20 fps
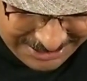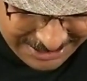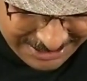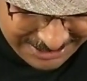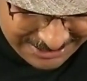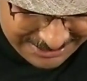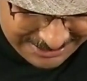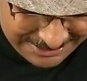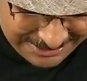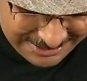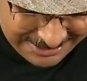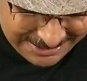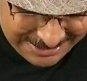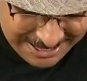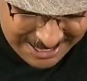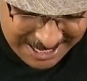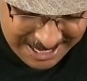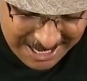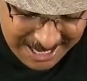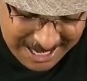
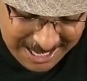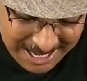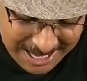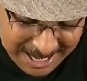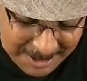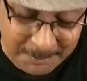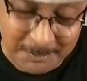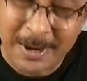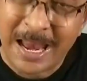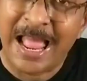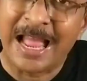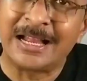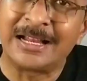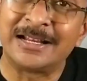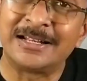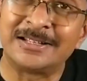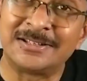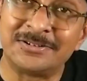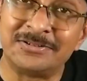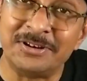is a
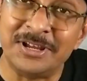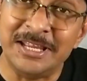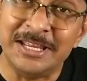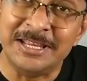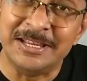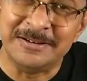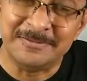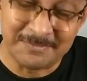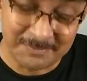black 3.